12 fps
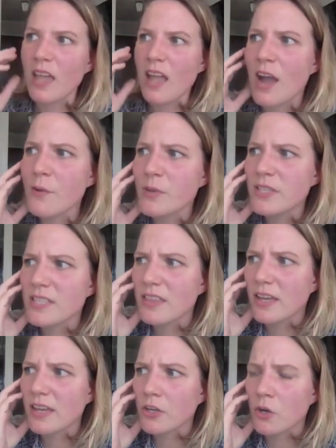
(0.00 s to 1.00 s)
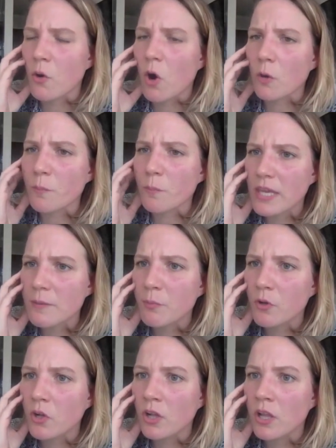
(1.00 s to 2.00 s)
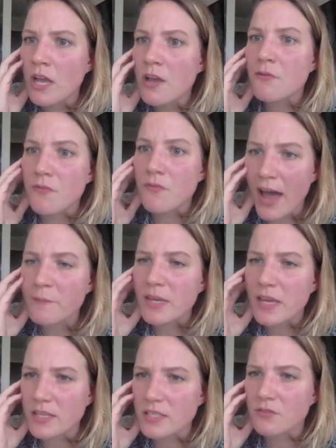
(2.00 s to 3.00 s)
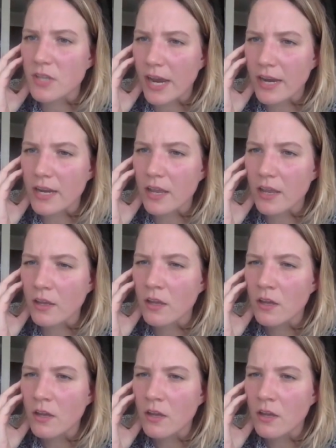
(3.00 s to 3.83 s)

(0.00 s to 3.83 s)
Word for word: i would say that you know are people fat because of dieting